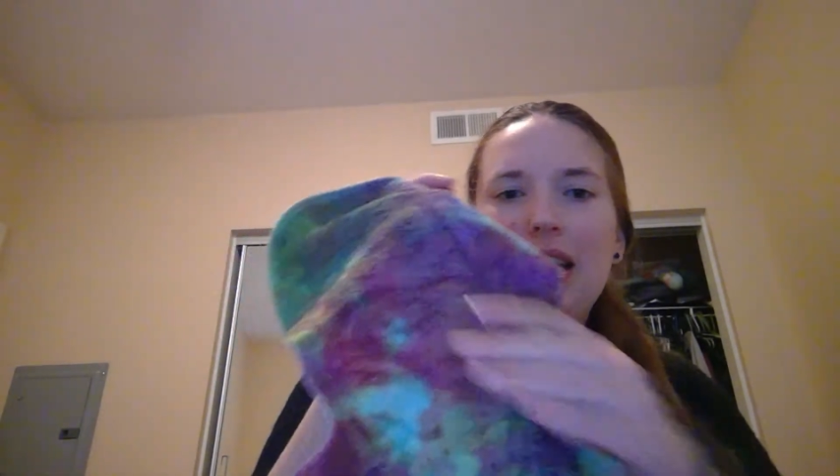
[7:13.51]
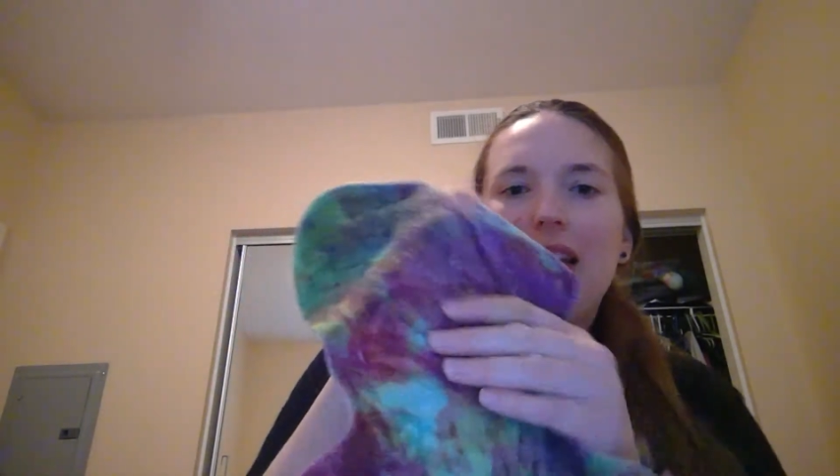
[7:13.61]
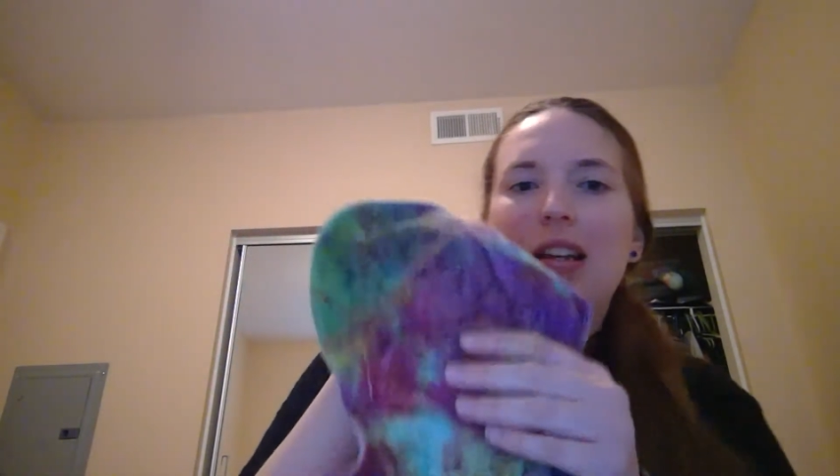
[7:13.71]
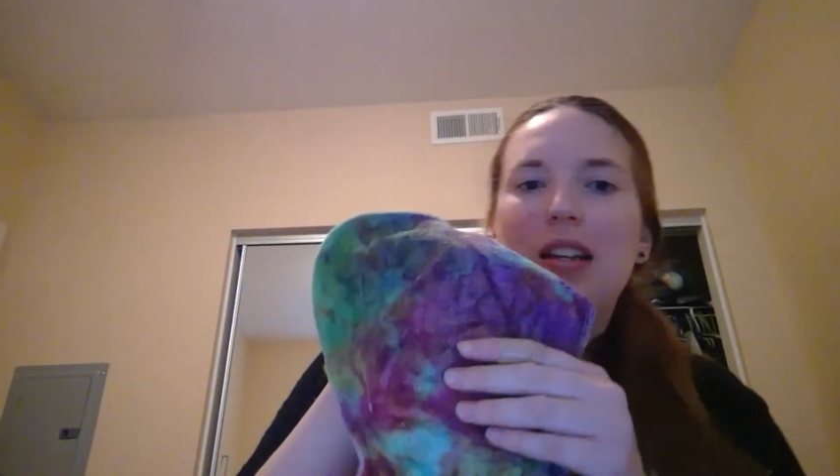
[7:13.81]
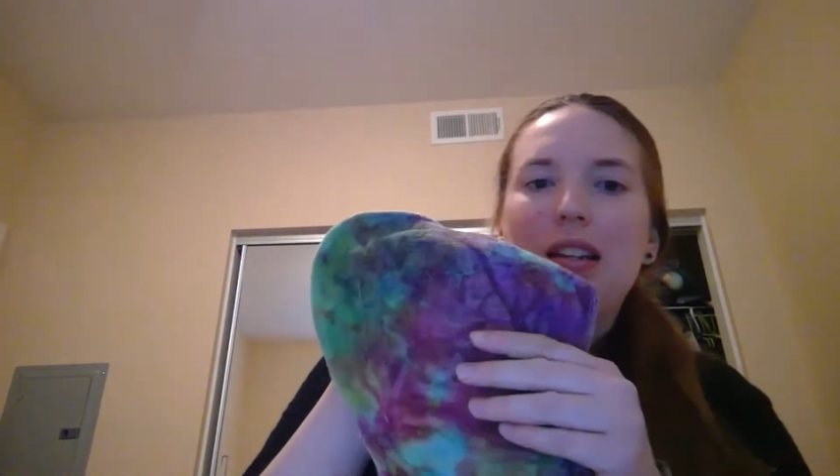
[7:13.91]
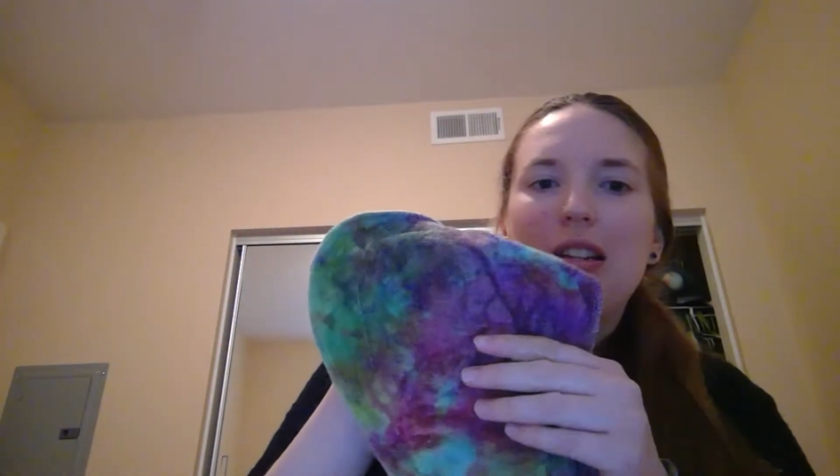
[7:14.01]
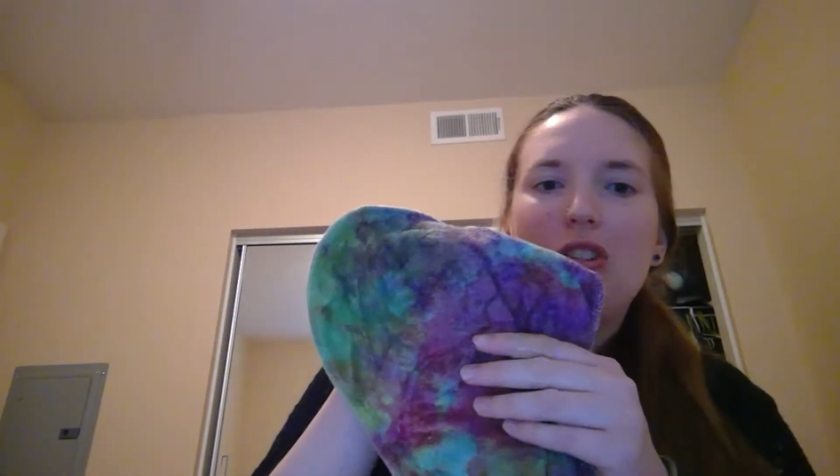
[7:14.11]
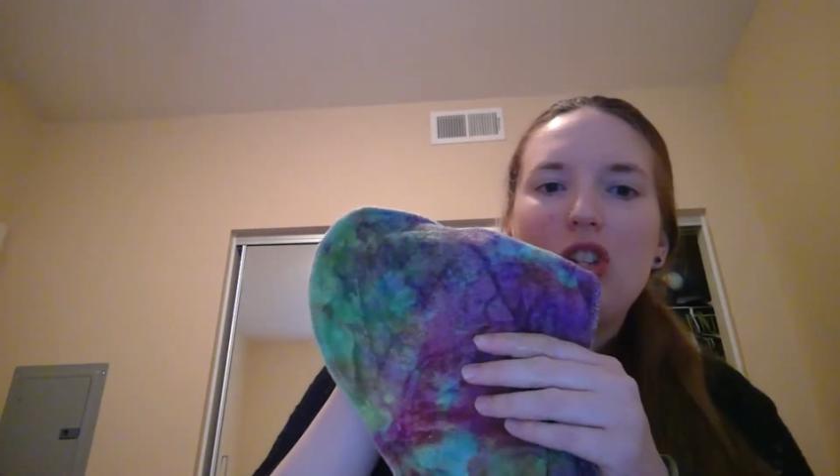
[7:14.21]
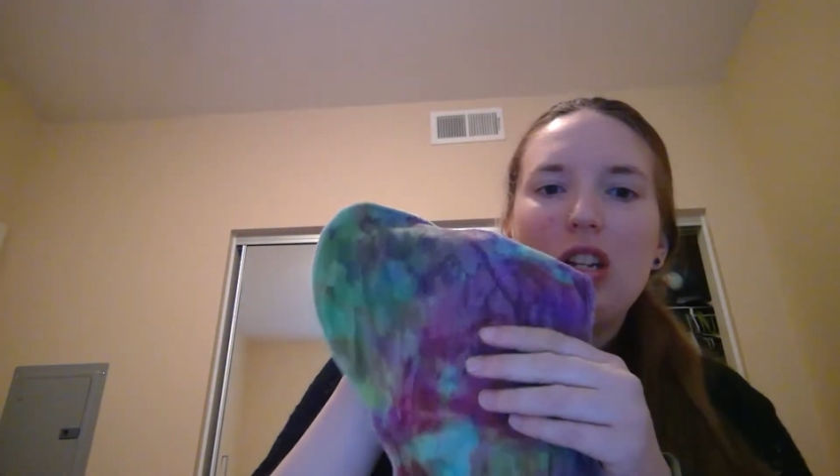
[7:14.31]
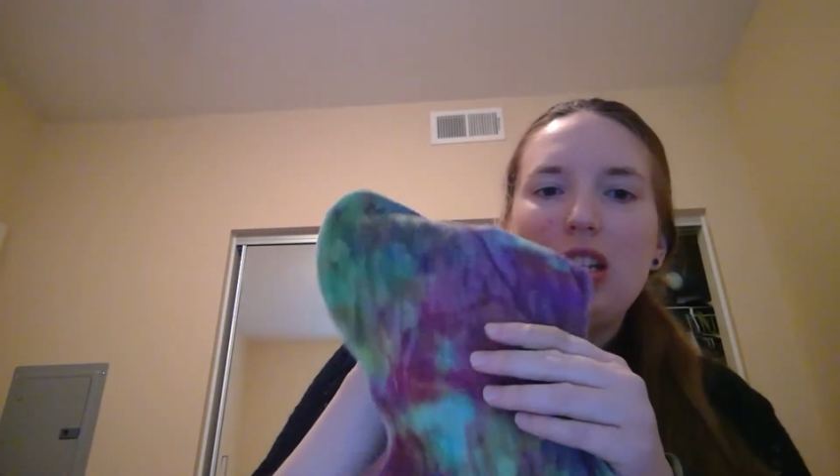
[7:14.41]
and
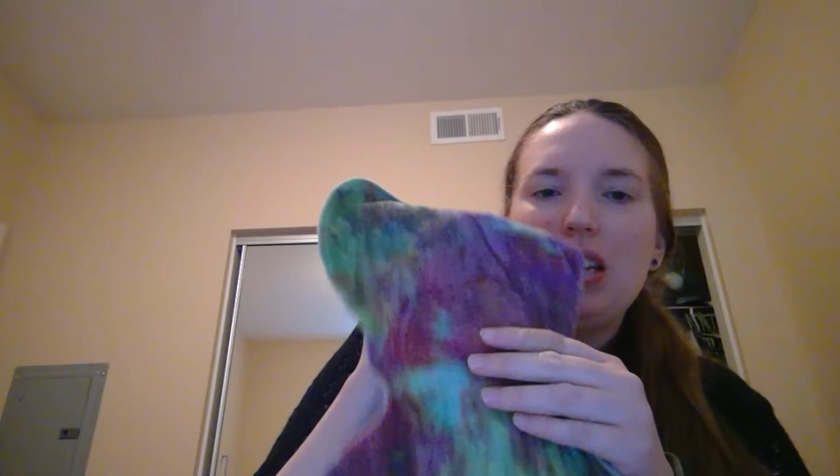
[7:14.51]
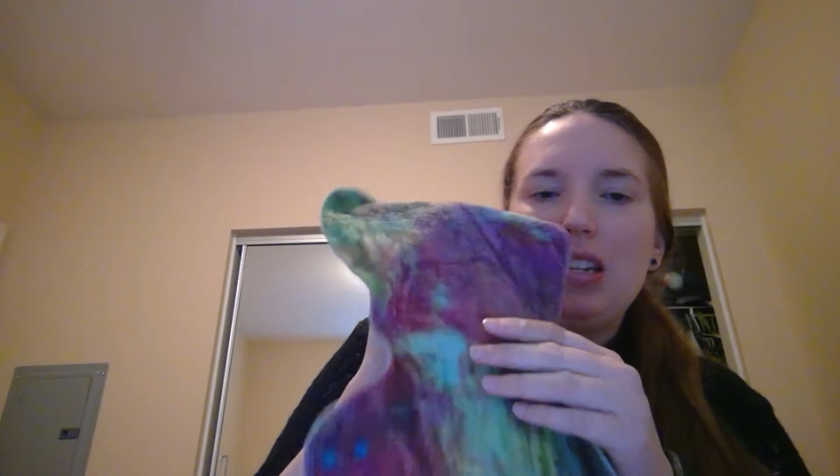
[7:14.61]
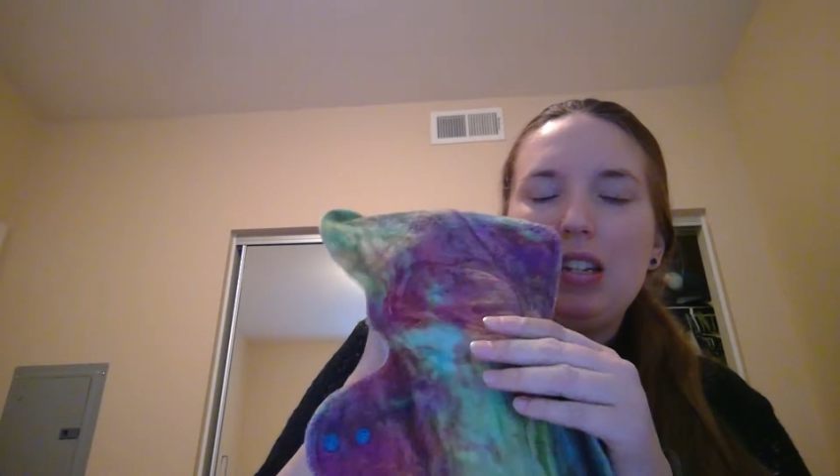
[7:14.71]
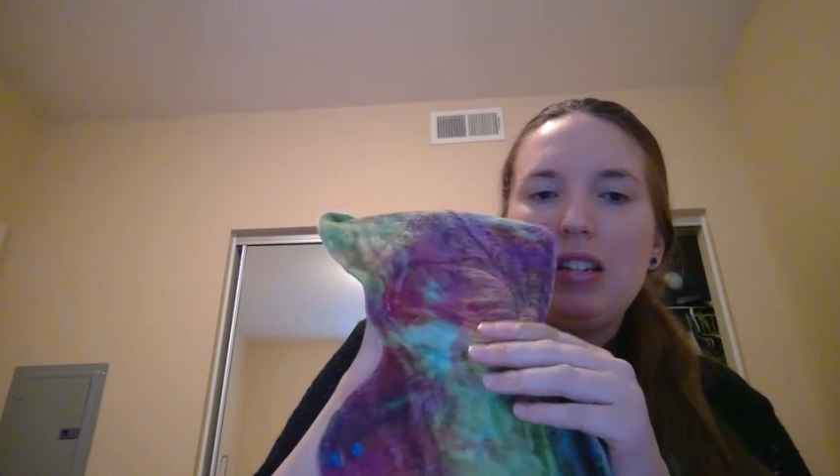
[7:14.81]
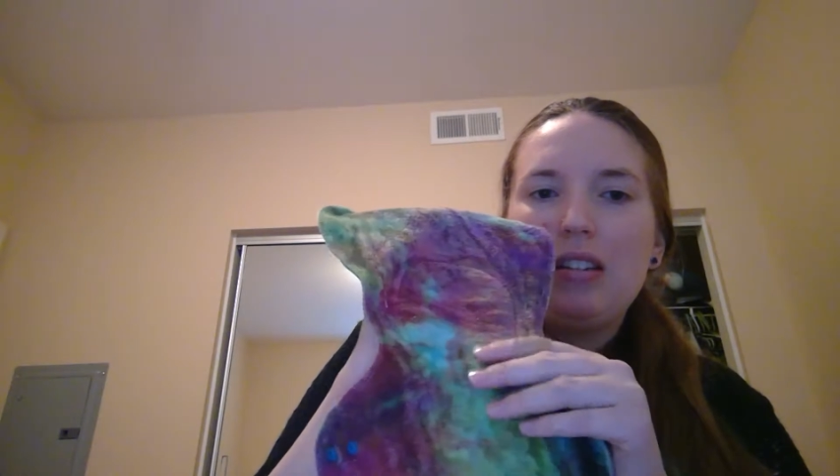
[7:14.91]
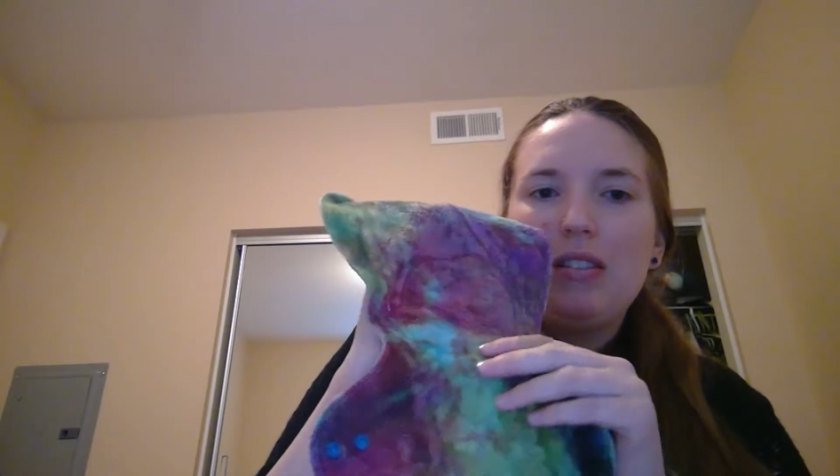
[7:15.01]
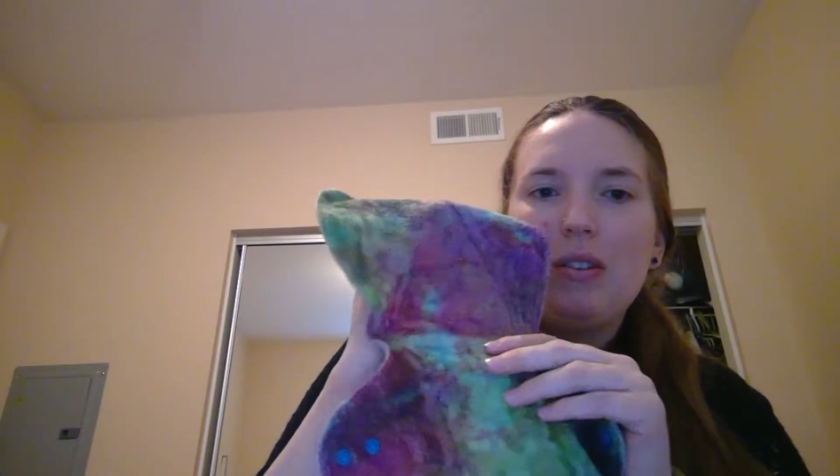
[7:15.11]
she didn't get it